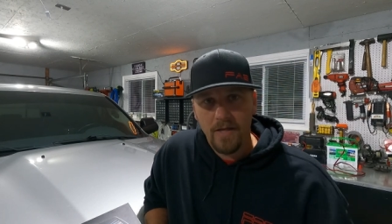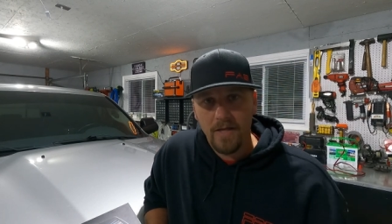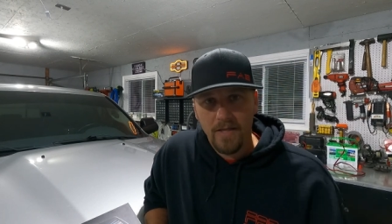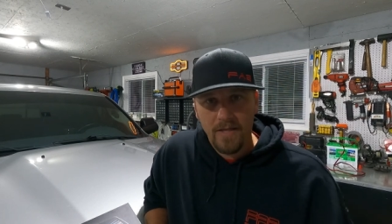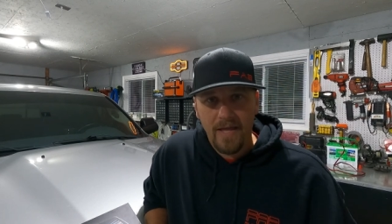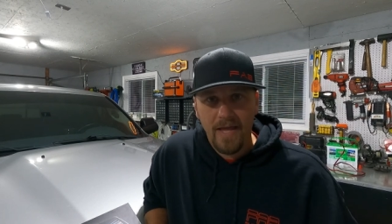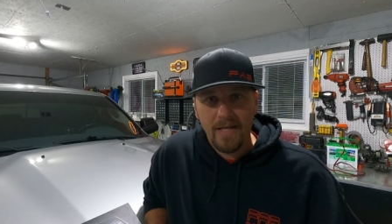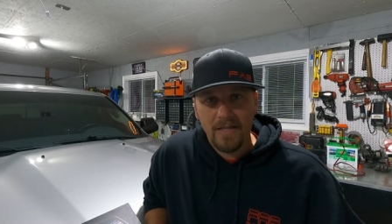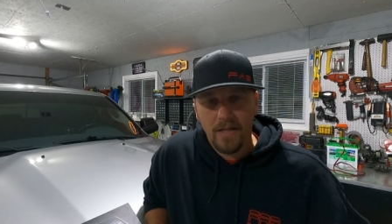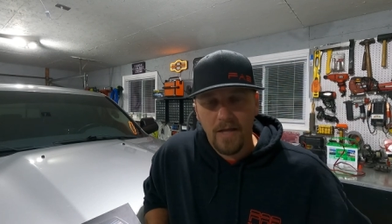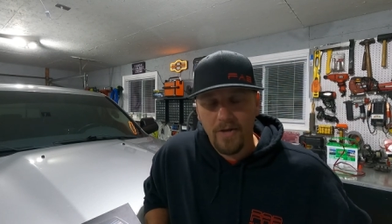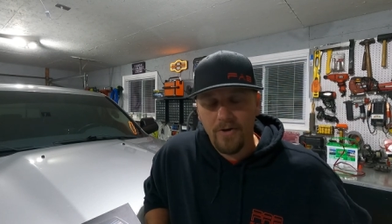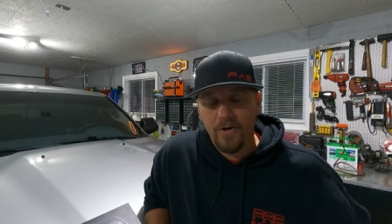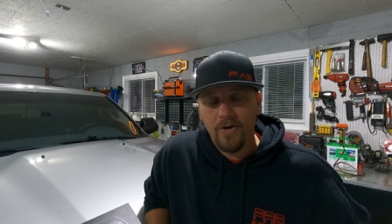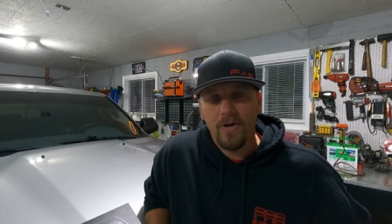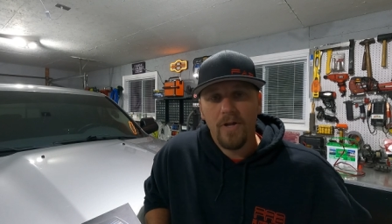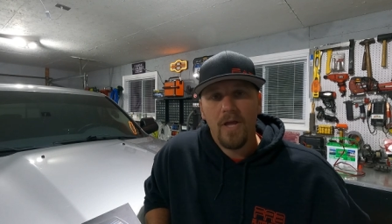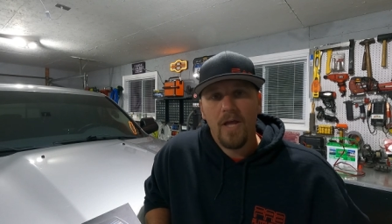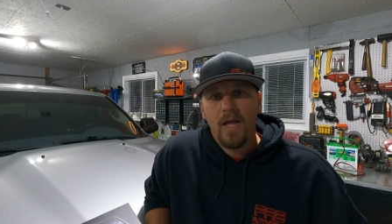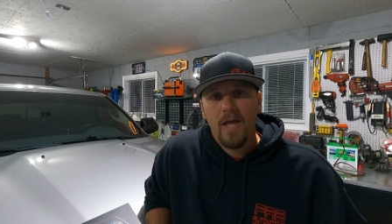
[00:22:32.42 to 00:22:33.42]
in the
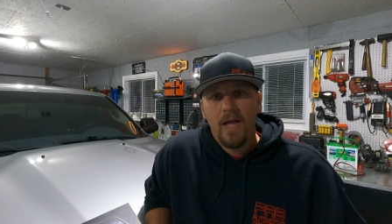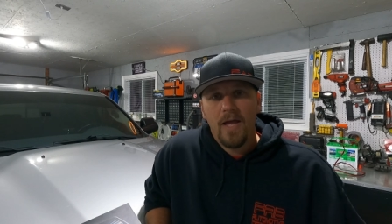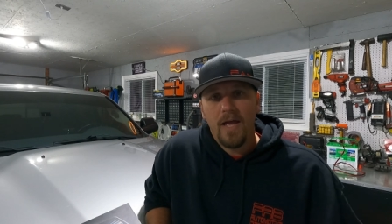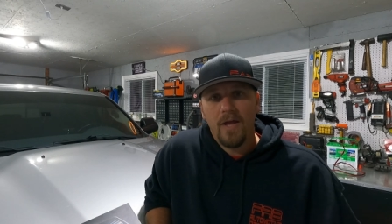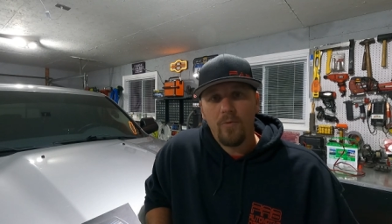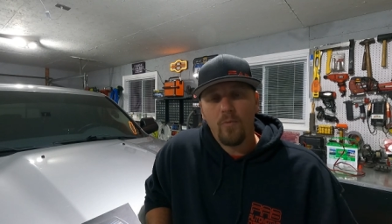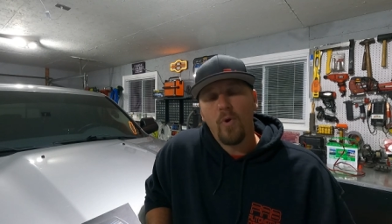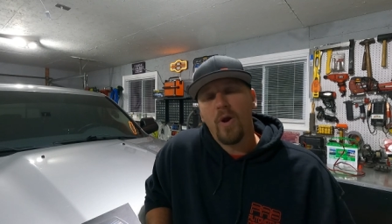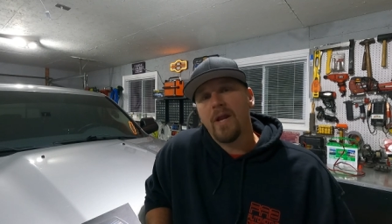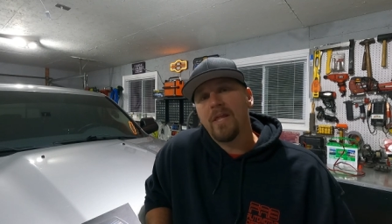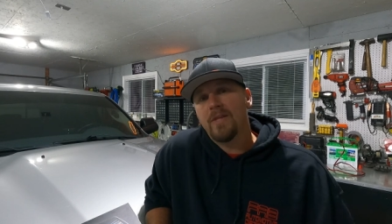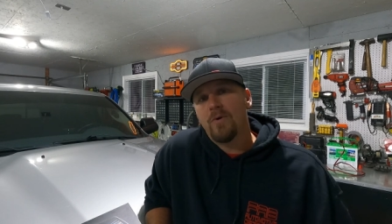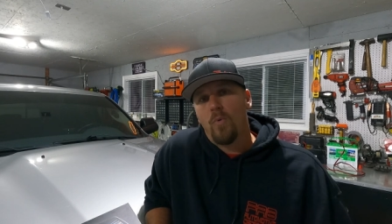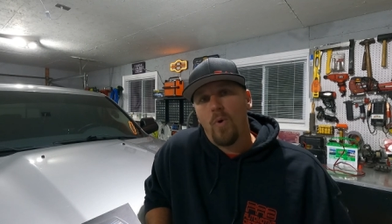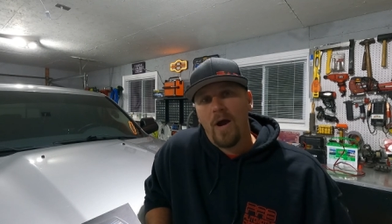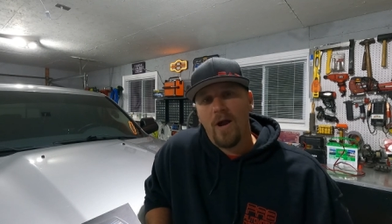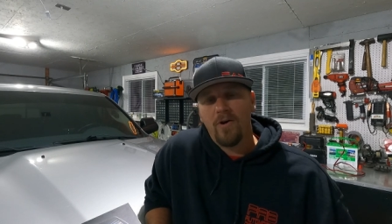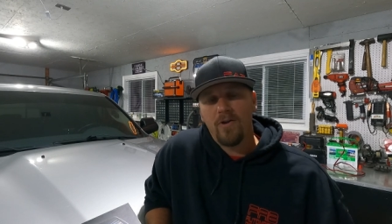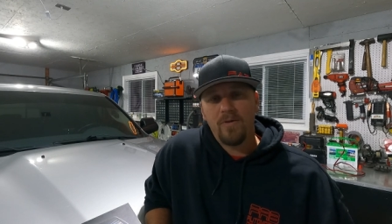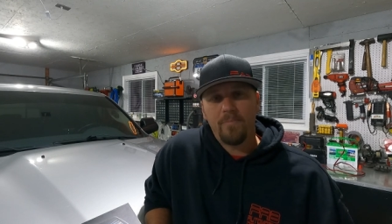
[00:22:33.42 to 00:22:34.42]
headliner and running the
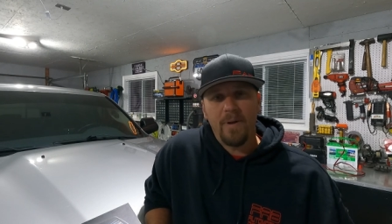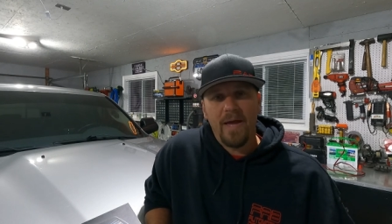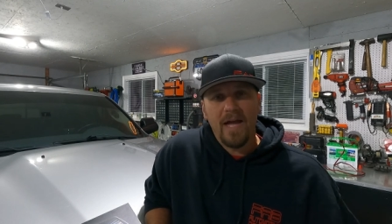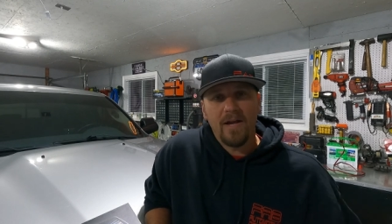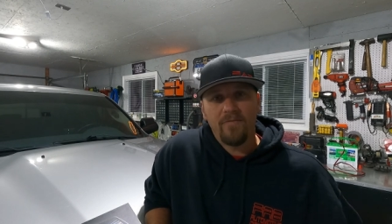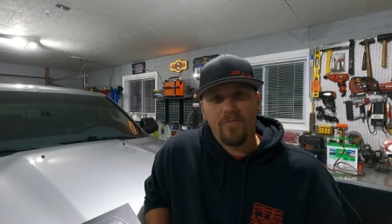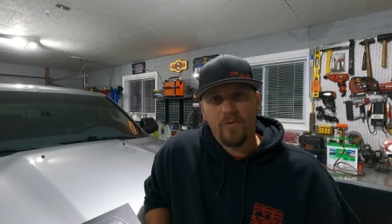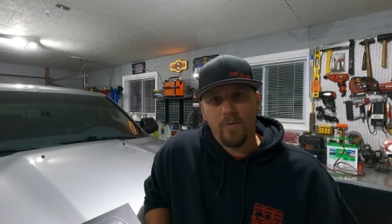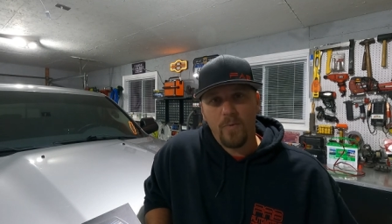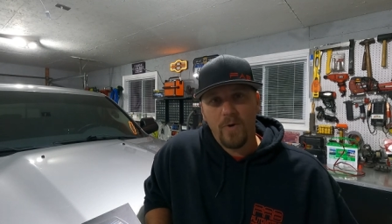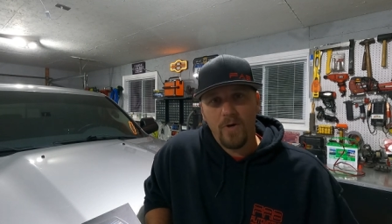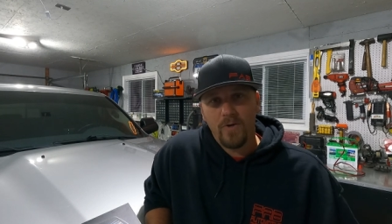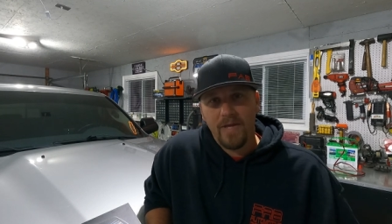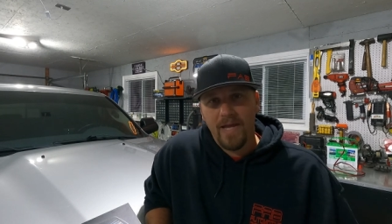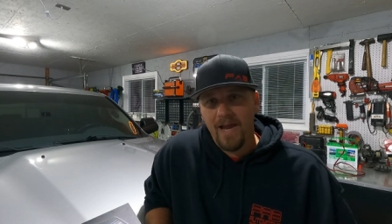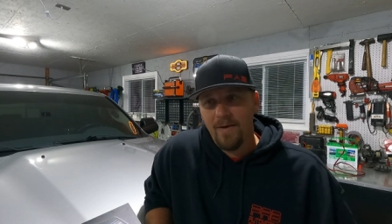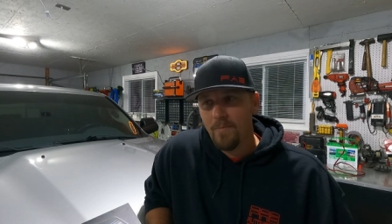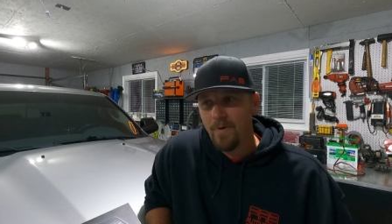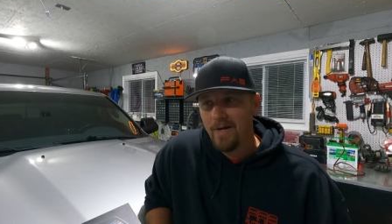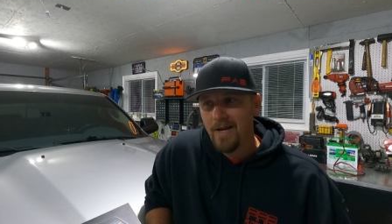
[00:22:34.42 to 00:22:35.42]
wire to the back for the rear
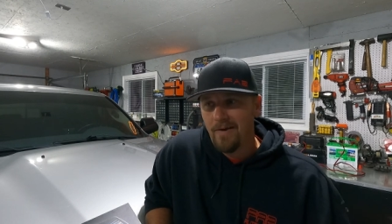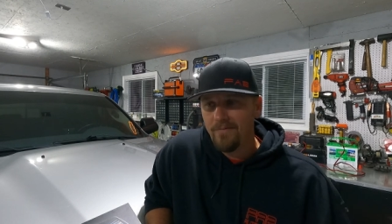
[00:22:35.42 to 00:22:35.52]
camera.